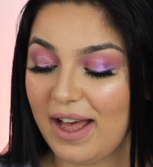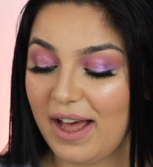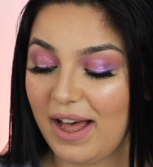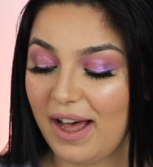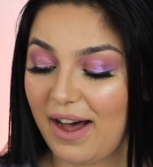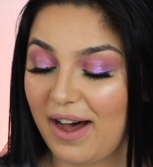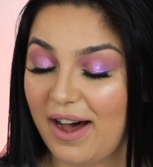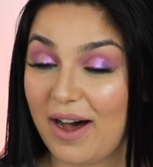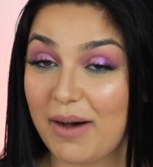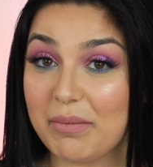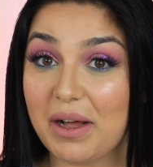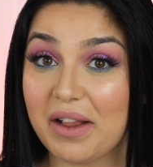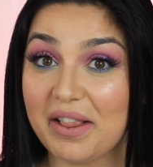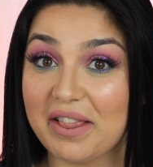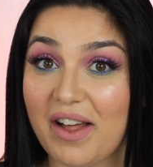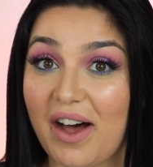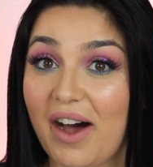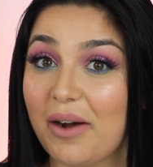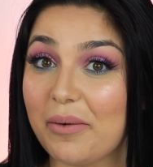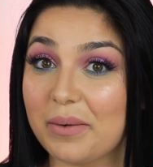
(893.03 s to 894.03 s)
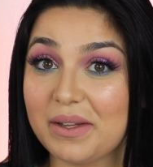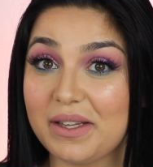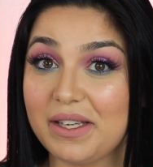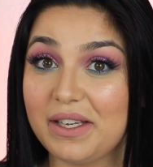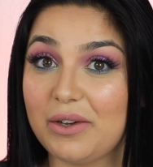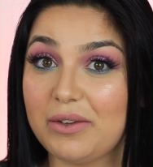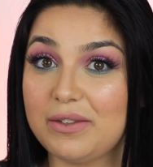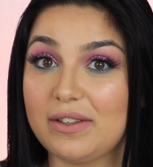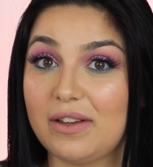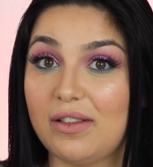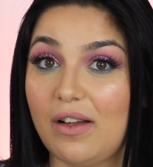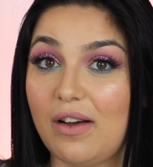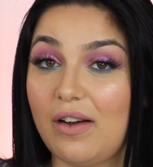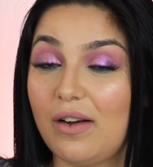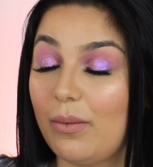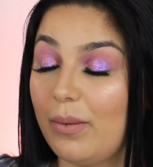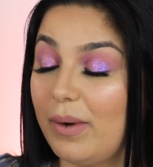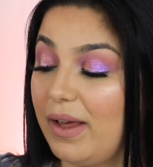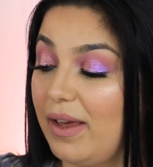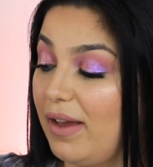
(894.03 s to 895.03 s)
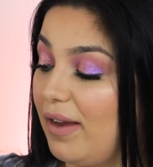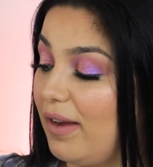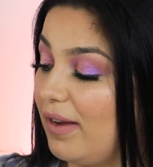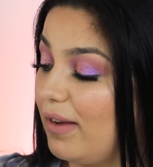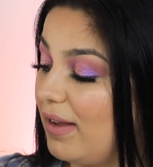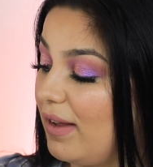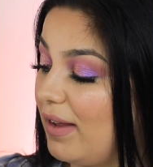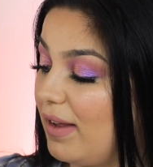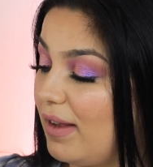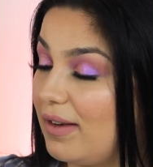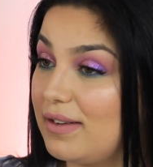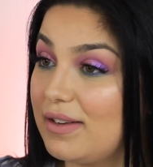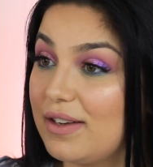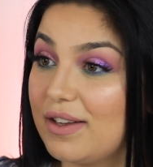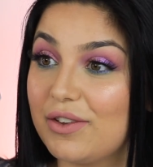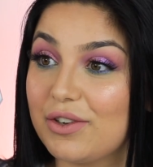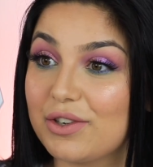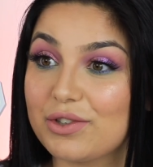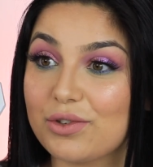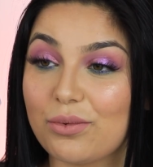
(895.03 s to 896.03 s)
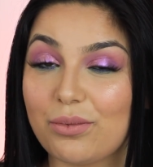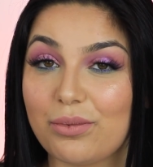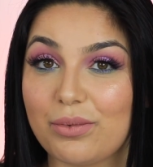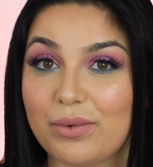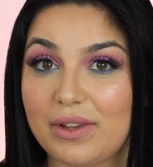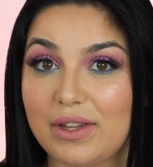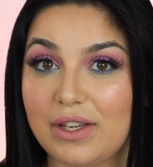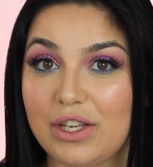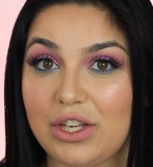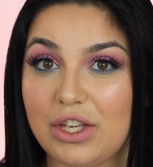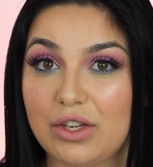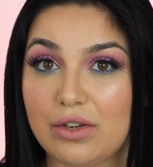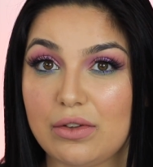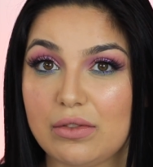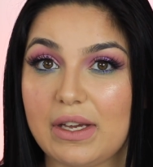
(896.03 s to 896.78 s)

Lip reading: A lot really goes a long way, and it looks really cute.